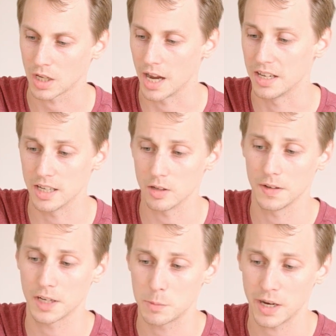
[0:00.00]
I did
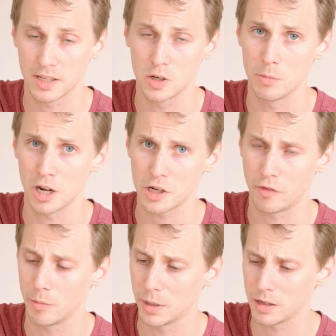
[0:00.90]
not expect too much
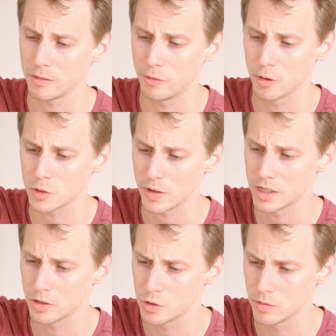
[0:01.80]
from it for
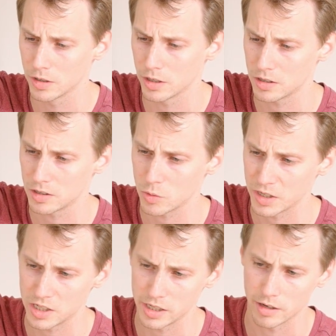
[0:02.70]

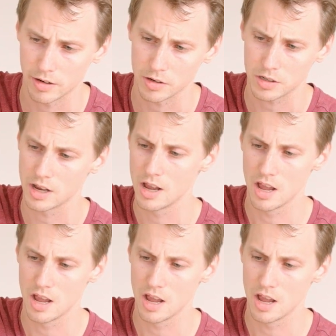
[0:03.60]
220 euros,